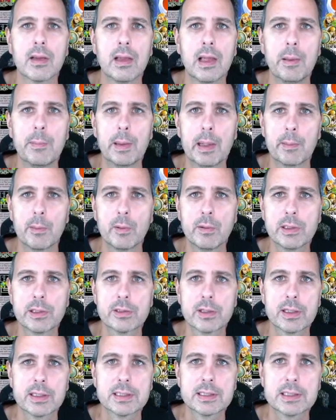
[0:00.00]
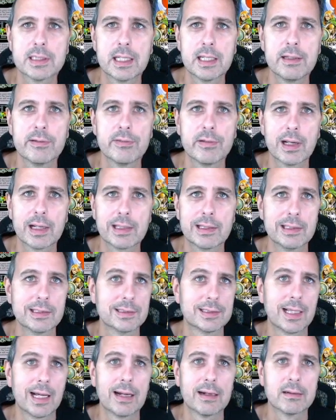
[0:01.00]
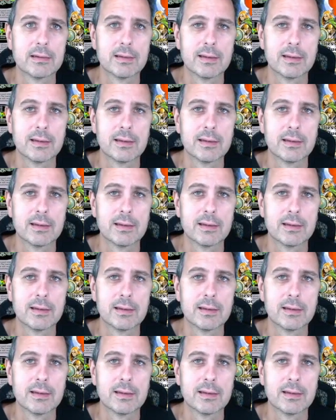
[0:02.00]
I mean, I'm only trying to save like the entire